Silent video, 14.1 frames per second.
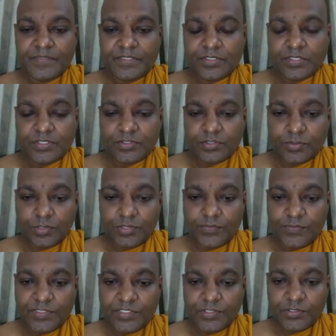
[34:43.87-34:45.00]
So what they
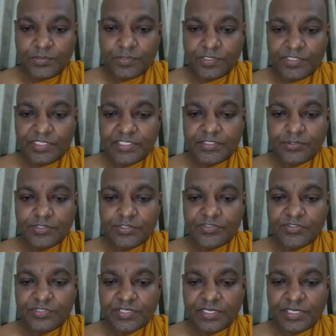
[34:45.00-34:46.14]
do
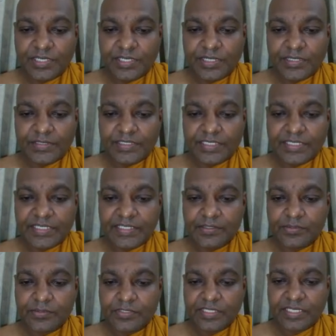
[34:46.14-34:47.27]
is,
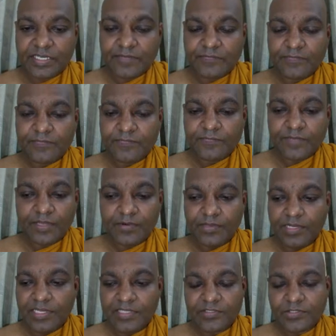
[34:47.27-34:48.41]
they have very
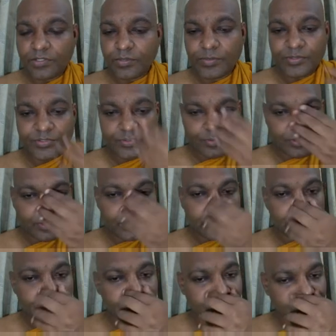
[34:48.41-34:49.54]
less opportunity
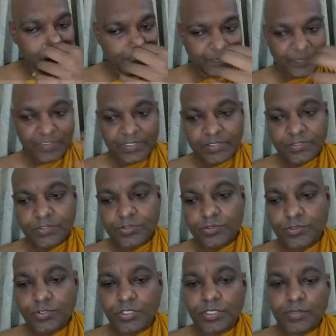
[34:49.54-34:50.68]
to
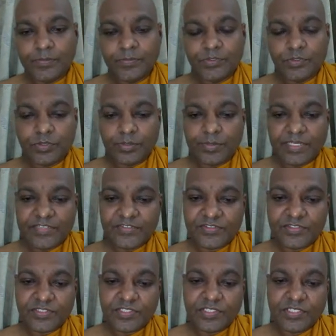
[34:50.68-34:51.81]
amass
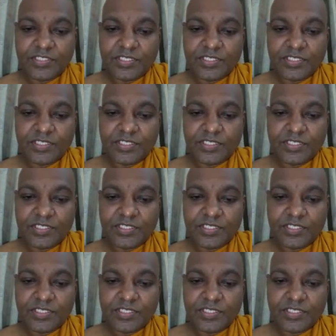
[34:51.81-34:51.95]
the